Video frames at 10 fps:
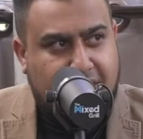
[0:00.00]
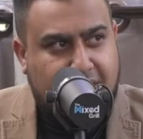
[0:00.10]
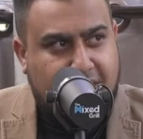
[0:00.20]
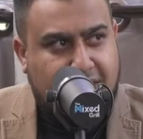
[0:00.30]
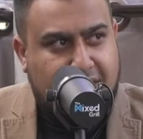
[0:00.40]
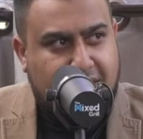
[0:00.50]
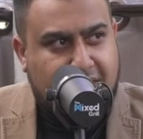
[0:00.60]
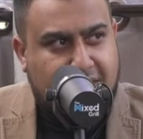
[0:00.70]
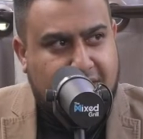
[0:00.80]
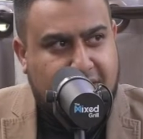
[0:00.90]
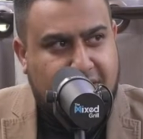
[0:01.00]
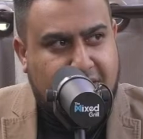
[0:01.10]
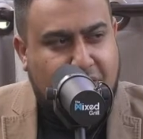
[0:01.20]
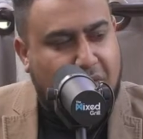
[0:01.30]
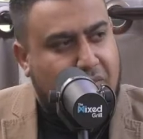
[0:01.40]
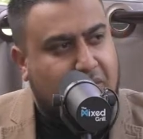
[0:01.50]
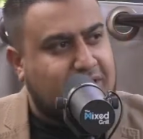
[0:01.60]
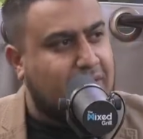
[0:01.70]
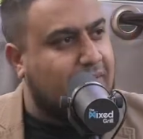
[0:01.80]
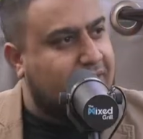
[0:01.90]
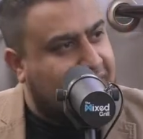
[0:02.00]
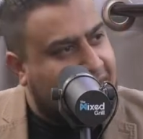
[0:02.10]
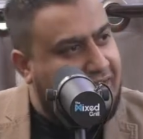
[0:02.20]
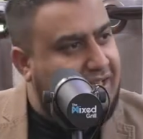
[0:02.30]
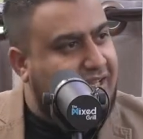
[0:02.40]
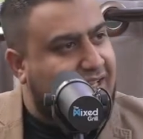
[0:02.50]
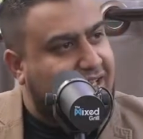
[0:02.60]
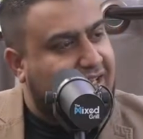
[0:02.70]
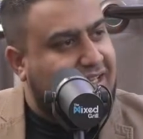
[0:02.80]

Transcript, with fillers: No. Because I don't know what the hell I'm doing.